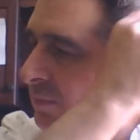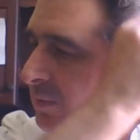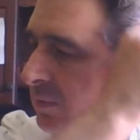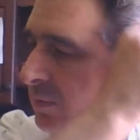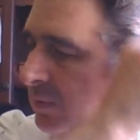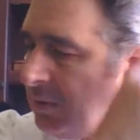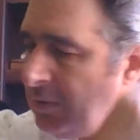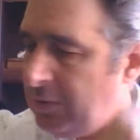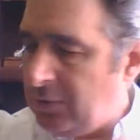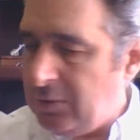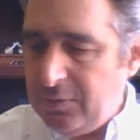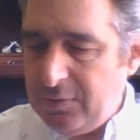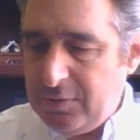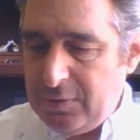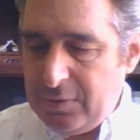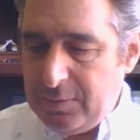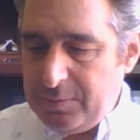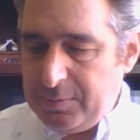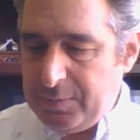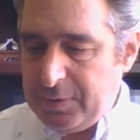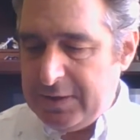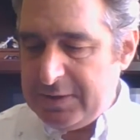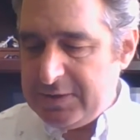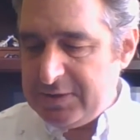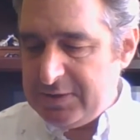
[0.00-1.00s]
all over the
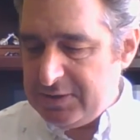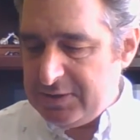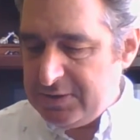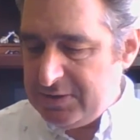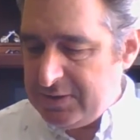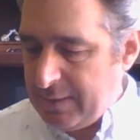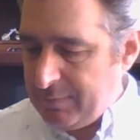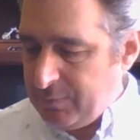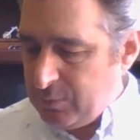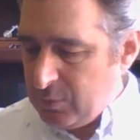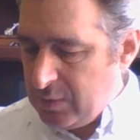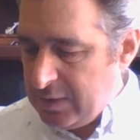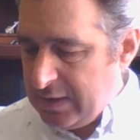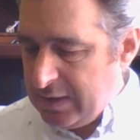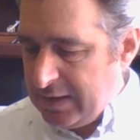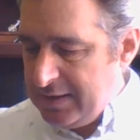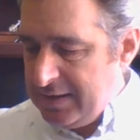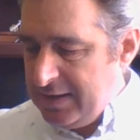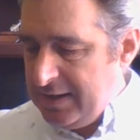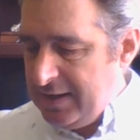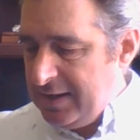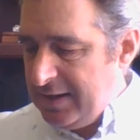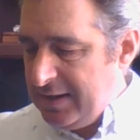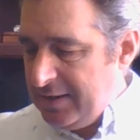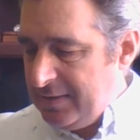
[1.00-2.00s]
place, except when I
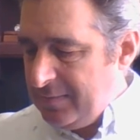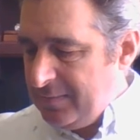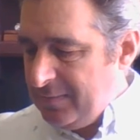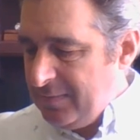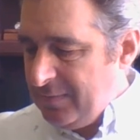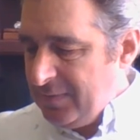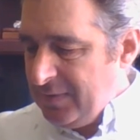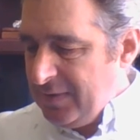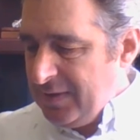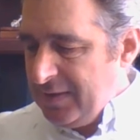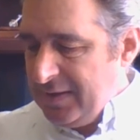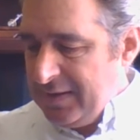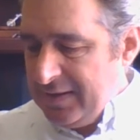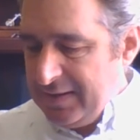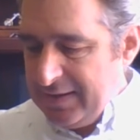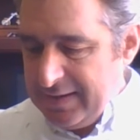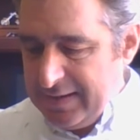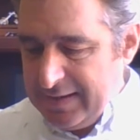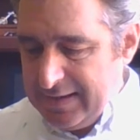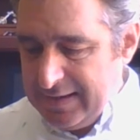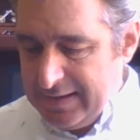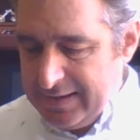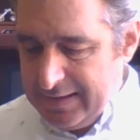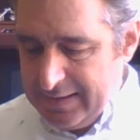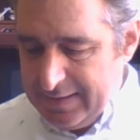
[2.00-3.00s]
need it.
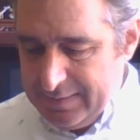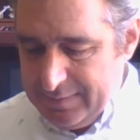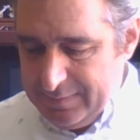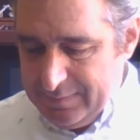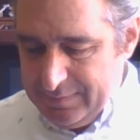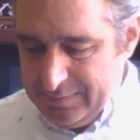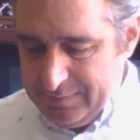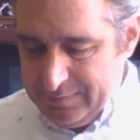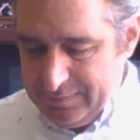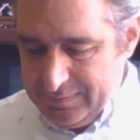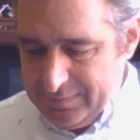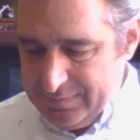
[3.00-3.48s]
Um,